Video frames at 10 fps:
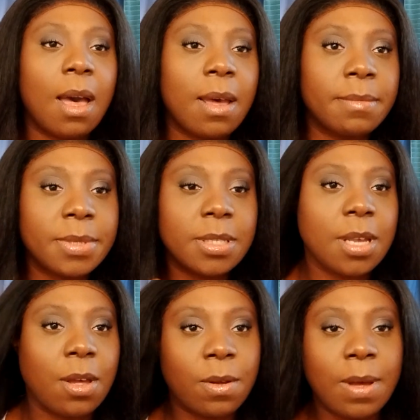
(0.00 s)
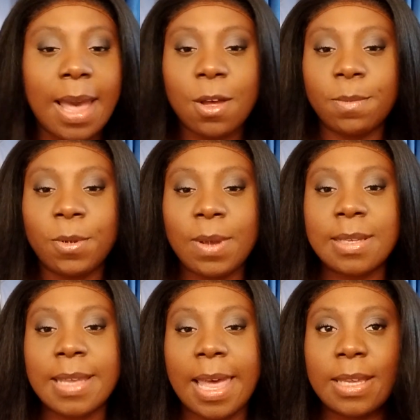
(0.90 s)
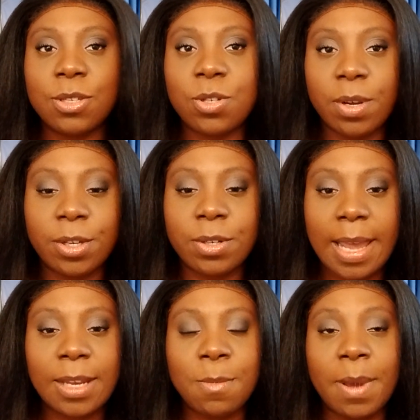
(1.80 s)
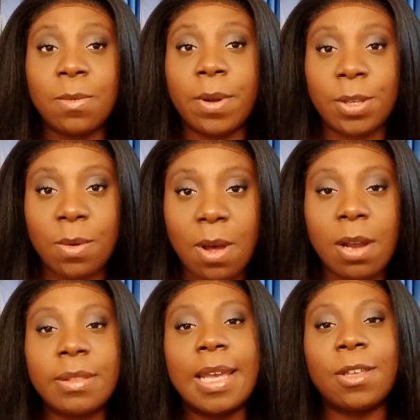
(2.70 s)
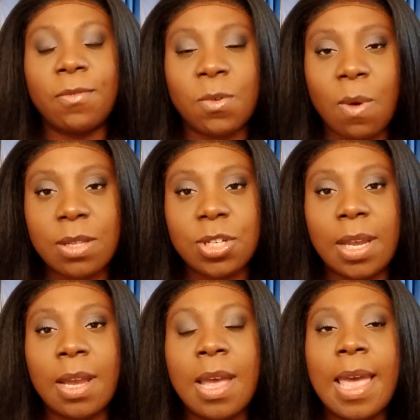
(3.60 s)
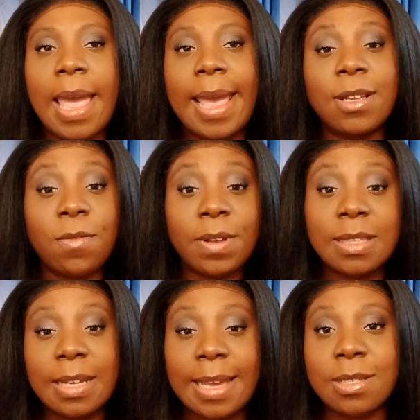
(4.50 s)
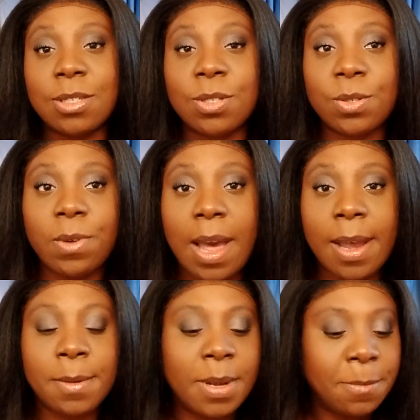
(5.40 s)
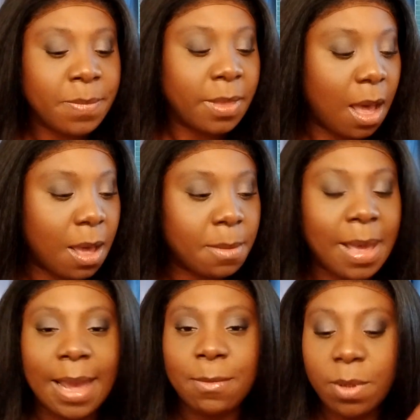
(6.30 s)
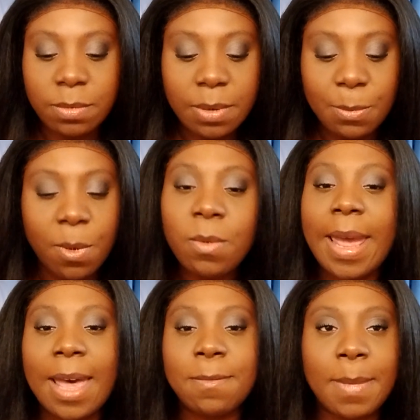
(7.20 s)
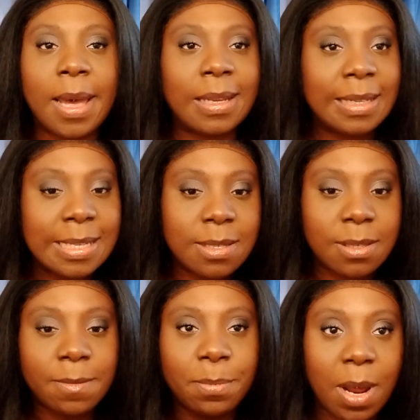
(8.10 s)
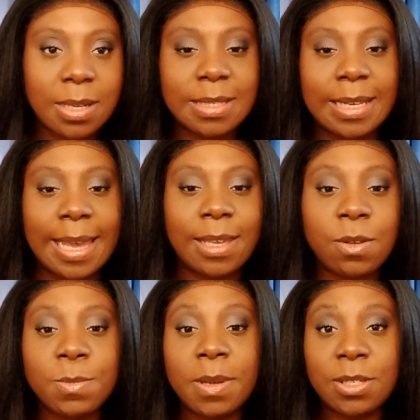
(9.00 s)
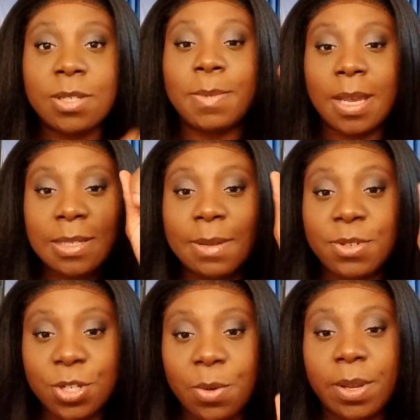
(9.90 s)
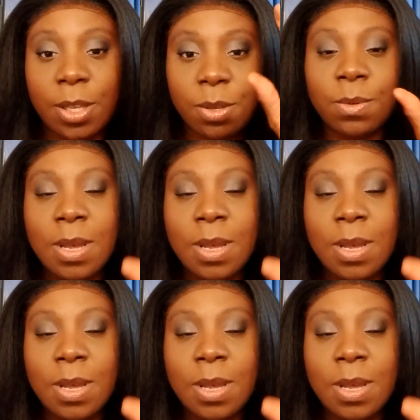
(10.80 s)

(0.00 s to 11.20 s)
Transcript: So I hope you guys enjoy your day no matter where you are. Thank you for watching, and don't forget to like and subscribe. I won't have my list of products that I use, but just because I'm showing you